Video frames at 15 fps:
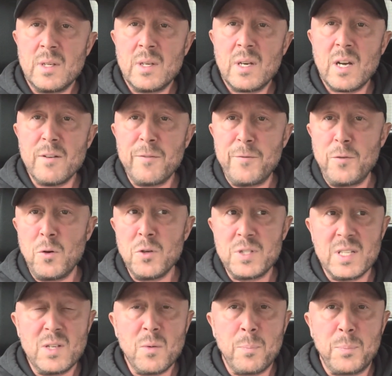unfortunately, they
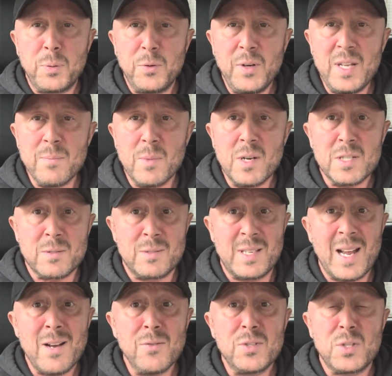were pretty much
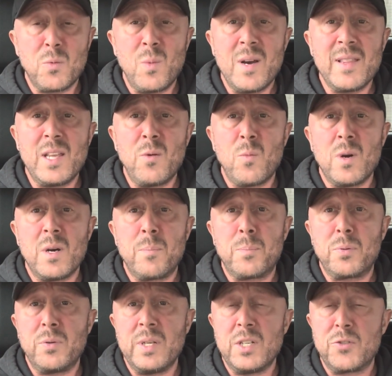down to where they were
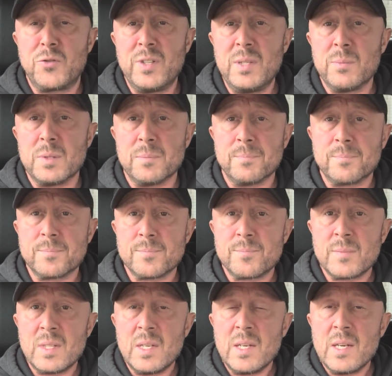pre-treatment.
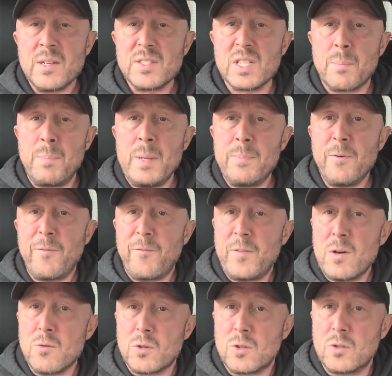So people
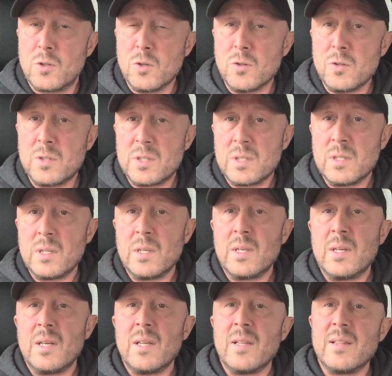felt good,
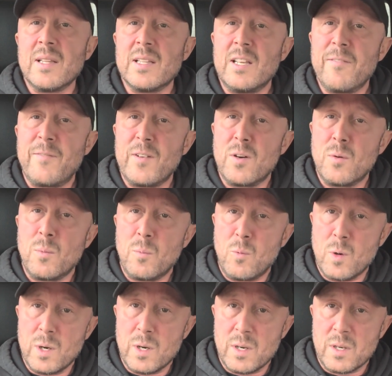then they felt
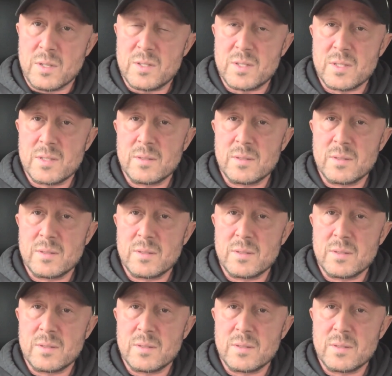worse.